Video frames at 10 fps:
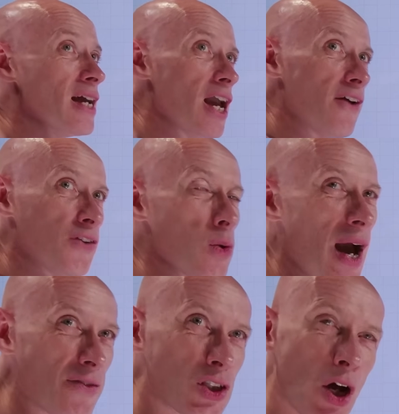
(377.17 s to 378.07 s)
if you
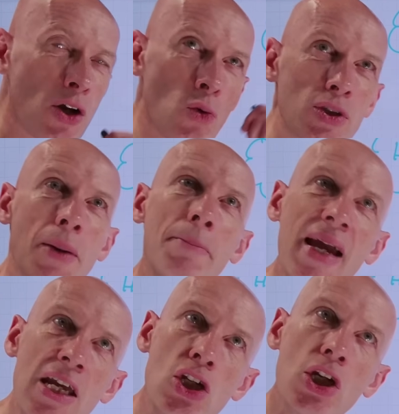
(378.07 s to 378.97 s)
have certain
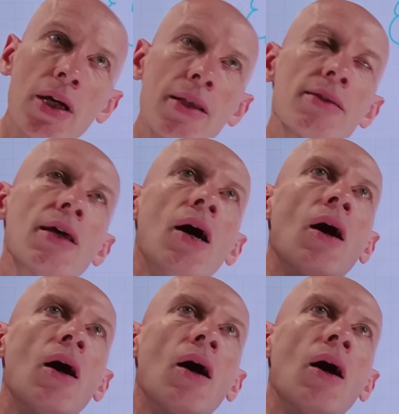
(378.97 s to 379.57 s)
automations